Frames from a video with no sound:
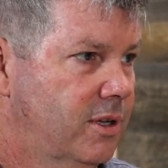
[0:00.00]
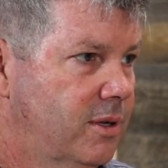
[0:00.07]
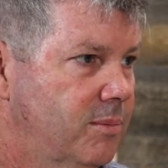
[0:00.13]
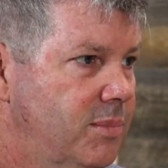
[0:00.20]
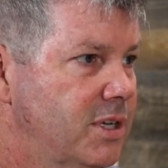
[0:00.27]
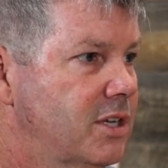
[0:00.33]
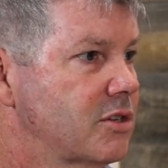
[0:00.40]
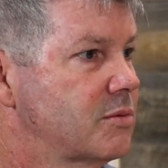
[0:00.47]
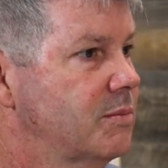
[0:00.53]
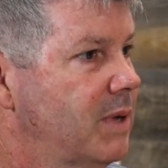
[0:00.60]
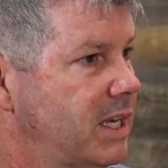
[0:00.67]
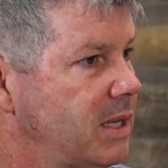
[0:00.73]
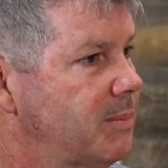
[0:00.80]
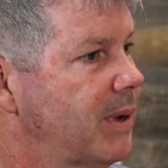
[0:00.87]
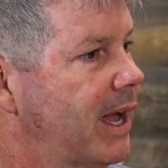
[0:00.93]
because
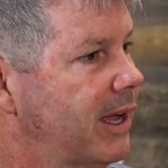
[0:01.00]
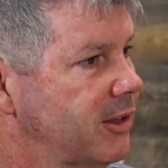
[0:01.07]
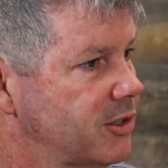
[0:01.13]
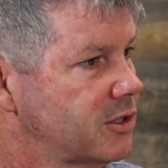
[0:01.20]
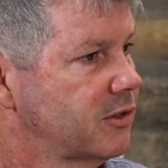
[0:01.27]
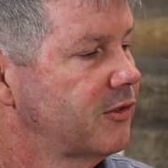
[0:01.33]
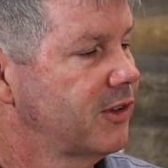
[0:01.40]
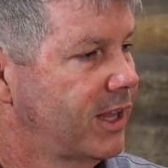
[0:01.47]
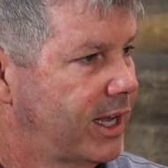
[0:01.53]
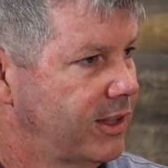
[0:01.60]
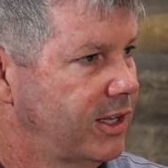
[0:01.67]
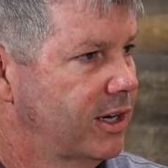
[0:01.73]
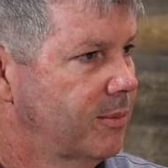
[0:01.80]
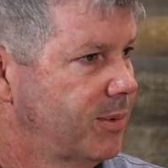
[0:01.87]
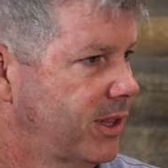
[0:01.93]
many pilots are flying
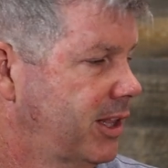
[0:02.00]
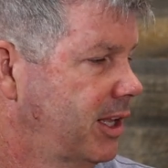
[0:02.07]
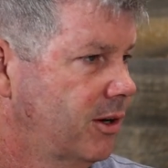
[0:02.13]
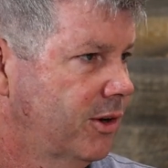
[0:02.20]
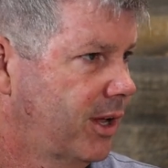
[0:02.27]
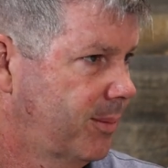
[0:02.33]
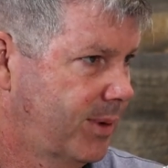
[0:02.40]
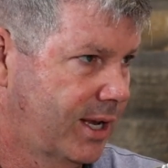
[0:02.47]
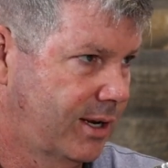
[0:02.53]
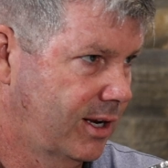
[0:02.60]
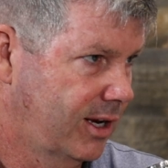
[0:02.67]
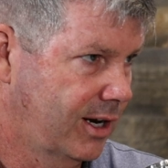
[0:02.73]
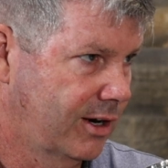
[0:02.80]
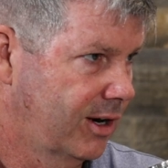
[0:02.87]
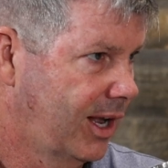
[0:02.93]
the airplane. They don't know how
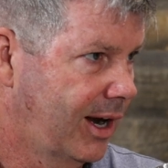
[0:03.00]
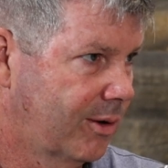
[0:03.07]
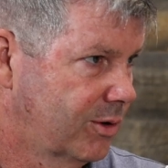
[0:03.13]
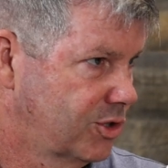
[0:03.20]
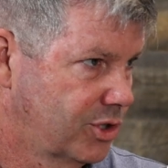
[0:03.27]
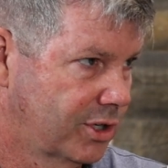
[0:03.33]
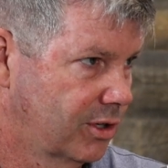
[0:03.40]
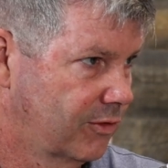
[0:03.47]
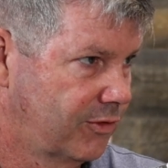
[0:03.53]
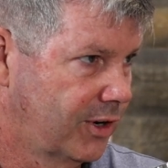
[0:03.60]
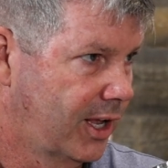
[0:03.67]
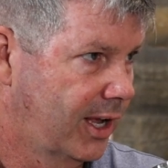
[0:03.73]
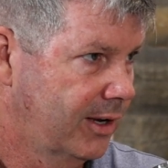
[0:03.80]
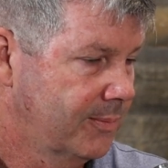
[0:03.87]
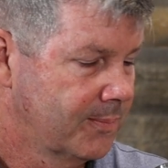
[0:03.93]
many hours you're going to
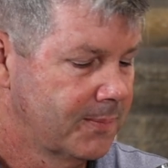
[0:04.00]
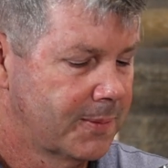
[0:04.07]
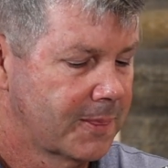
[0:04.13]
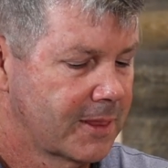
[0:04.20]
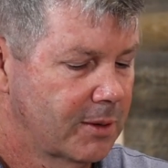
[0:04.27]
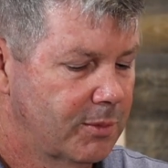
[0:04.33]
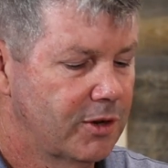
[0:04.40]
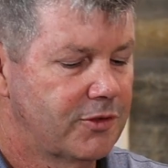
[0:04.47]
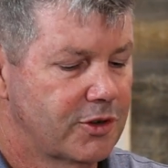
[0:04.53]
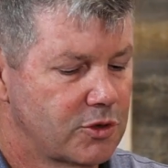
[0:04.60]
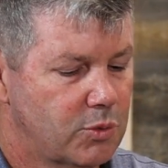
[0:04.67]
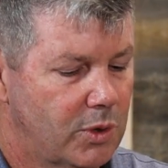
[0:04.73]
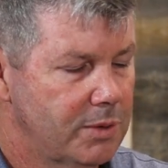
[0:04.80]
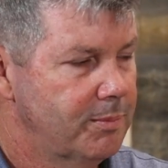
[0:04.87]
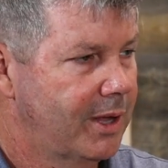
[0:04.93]
fly. But if there's
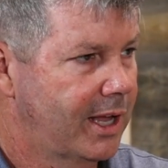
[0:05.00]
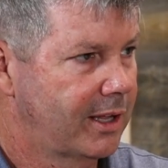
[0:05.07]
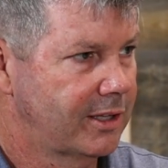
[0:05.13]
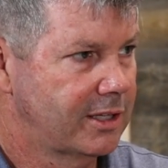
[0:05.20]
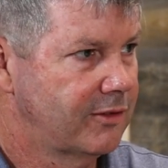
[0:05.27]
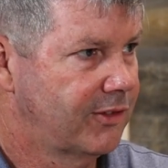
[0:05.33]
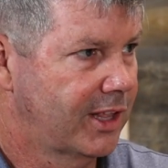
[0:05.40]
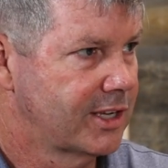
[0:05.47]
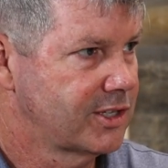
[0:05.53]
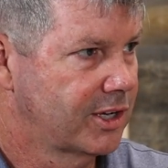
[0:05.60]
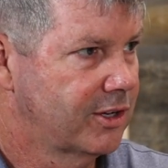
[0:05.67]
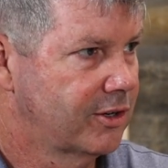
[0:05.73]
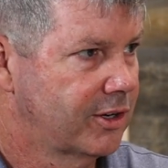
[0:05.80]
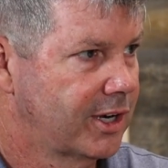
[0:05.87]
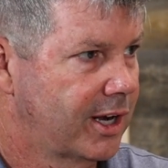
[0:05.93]
one pilot and he flies
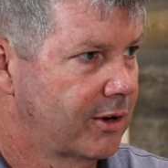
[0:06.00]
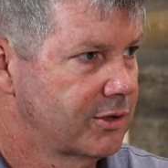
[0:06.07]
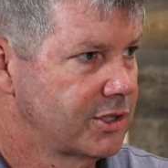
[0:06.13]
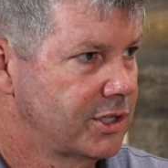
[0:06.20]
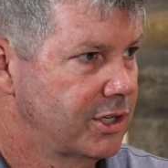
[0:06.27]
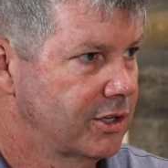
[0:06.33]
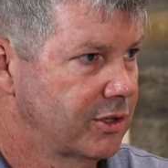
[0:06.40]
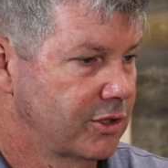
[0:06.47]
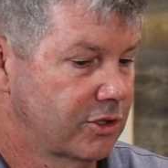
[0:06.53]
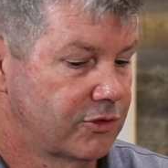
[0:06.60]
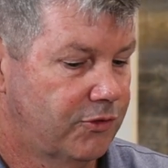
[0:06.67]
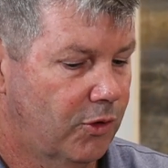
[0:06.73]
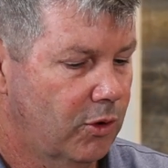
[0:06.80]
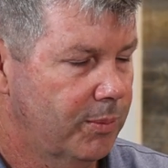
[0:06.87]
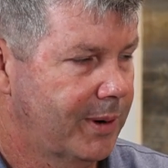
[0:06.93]
100 hours a year and there's
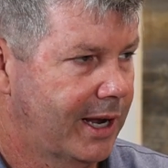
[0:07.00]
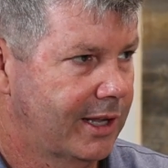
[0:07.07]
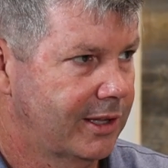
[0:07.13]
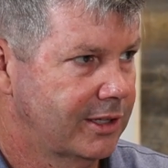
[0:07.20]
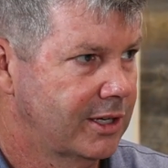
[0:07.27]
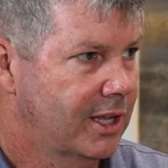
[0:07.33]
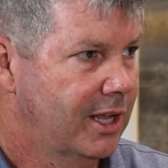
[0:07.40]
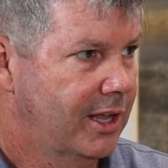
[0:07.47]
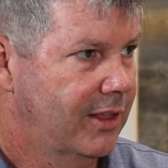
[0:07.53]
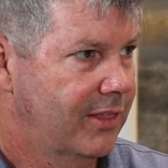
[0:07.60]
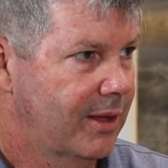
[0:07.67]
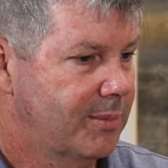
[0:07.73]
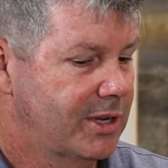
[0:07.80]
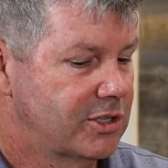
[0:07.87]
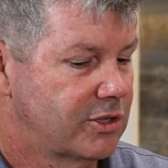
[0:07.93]
4 pilots,
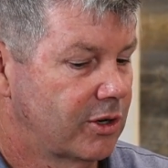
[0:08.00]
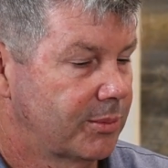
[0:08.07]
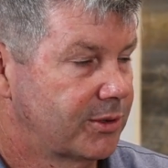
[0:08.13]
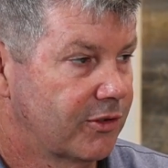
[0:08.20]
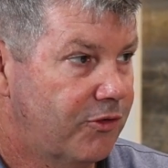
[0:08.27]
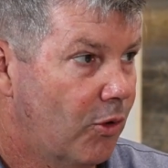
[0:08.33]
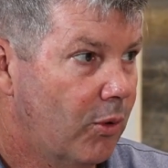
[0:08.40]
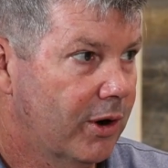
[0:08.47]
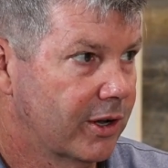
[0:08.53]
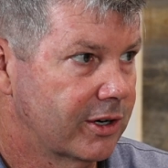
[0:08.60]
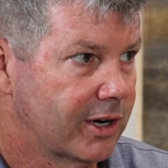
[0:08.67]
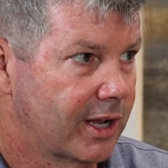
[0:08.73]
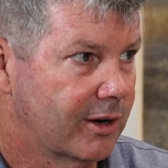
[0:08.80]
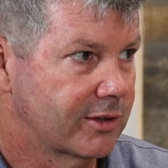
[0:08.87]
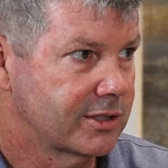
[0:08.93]
that means they're up to
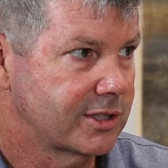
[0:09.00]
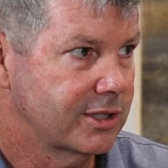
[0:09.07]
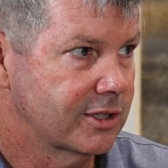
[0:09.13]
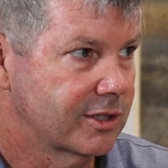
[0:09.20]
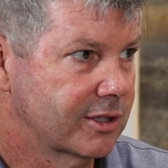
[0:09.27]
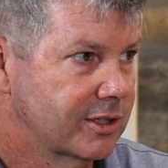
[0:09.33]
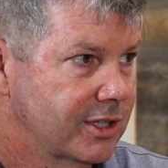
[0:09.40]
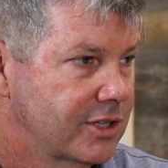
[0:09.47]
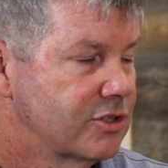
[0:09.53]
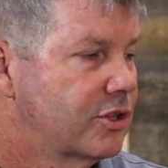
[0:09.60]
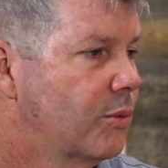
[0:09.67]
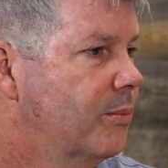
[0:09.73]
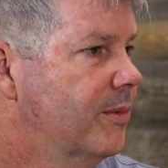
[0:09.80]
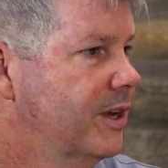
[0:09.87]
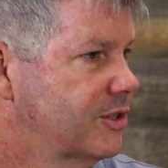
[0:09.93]
400 hours a year is
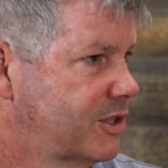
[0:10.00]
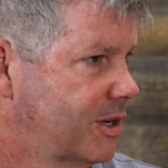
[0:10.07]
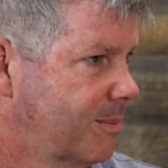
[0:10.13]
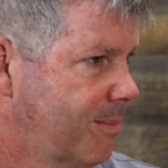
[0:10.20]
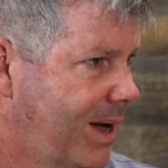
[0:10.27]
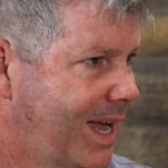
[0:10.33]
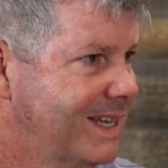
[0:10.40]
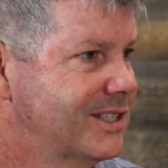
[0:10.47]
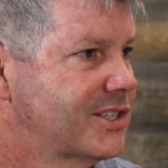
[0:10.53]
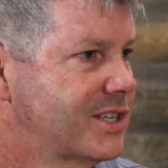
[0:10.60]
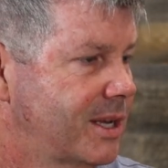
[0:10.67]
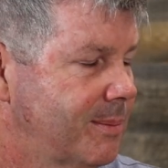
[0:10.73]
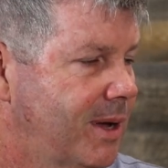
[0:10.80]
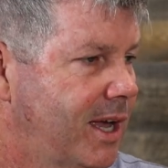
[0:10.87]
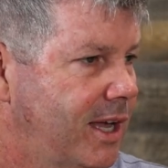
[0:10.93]
their
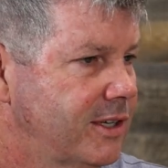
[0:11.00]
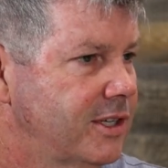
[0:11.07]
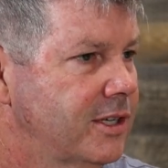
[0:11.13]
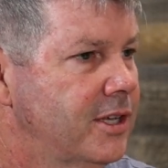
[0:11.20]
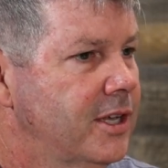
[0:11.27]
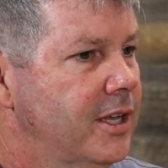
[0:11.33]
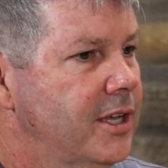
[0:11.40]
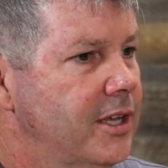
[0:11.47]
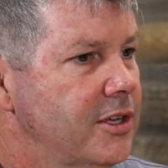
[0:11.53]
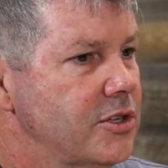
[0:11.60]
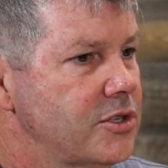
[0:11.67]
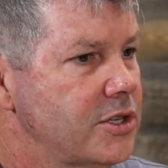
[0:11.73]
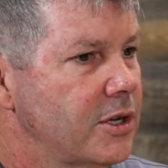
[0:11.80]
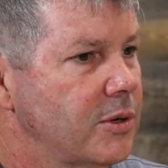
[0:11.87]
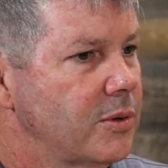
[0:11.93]
mindset behind it.
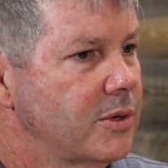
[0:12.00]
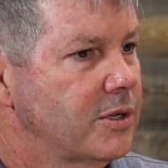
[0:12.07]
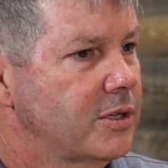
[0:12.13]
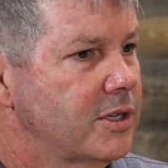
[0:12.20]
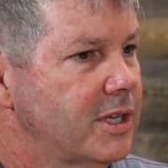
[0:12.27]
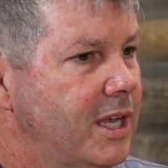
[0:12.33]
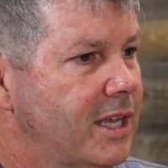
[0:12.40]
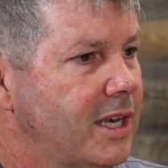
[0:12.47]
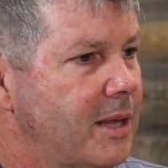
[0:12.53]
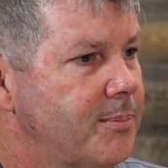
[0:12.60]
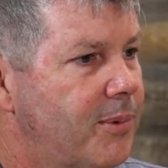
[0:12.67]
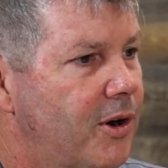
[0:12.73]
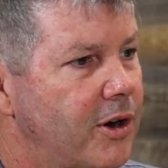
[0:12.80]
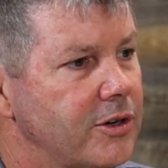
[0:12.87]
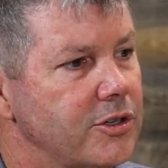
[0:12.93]
So can a
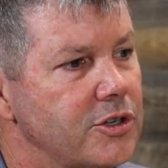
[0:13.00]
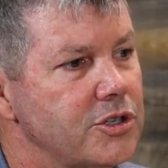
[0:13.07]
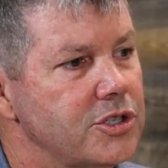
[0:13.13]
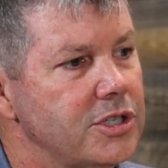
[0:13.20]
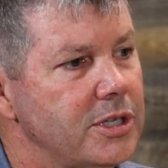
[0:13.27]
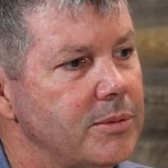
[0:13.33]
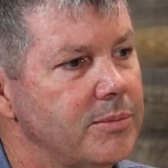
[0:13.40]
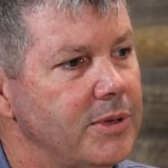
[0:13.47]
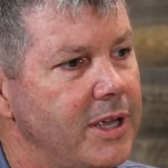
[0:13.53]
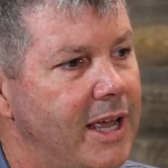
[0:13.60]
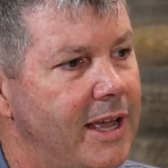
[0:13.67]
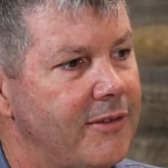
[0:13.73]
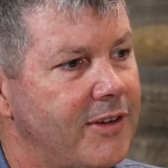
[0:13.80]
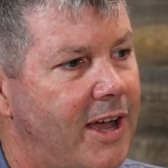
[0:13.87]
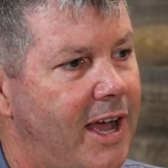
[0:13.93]
partnership
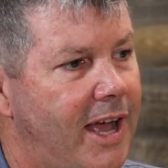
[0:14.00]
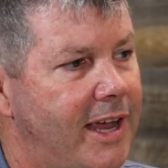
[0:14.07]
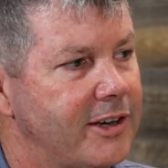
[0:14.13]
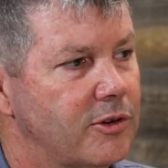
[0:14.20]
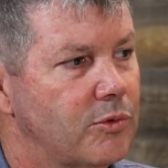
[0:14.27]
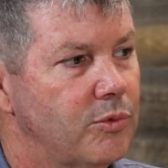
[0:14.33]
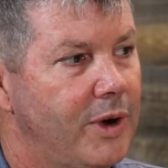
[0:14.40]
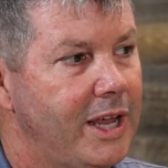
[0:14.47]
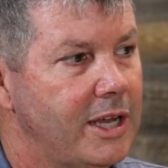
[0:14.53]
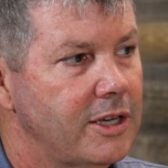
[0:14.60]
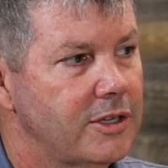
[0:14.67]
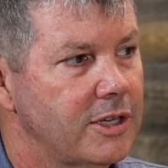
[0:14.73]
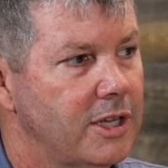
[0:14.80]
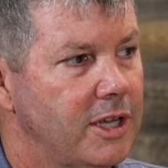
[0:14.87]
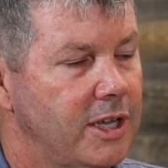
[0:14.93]
have a higher
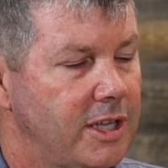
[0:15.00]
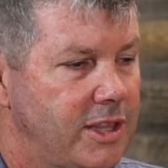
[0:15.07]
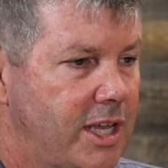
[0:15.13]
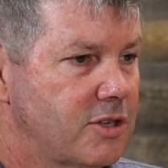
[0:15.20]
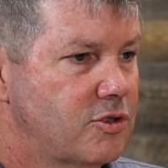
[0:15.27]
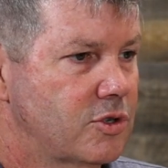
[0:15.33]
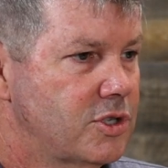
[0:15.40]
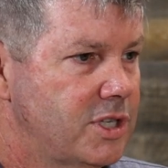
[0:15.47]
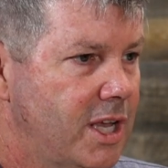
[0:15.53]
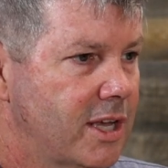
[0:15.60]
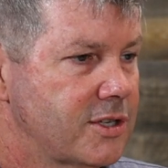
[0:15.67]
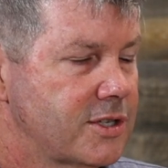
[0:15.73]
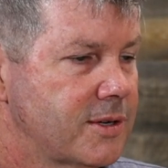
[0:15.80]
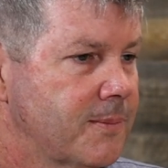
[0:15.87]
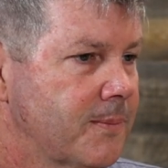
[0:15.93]
rate? And the answer is yes.